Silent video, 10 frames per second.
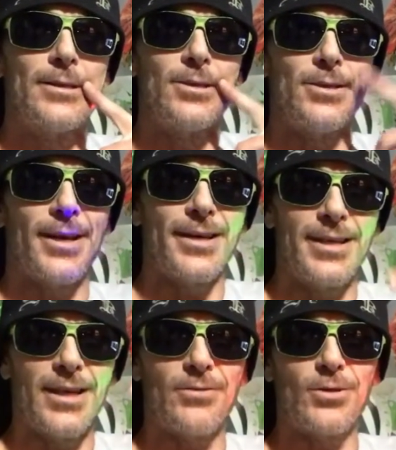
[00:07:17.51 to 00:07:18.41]
you got a
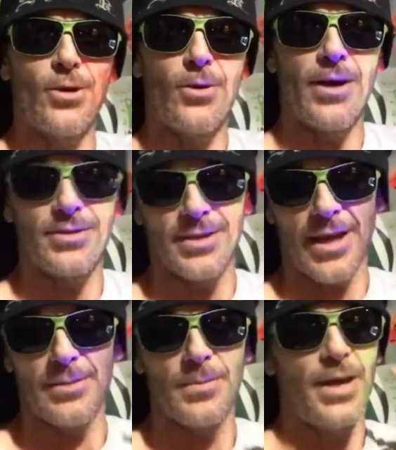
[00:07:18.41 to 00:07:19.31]
gift, go
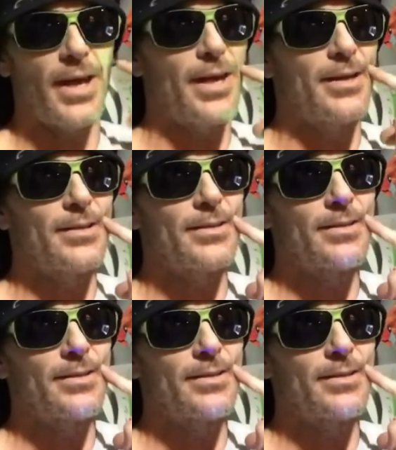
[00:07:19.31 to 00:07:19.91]
outside and paint.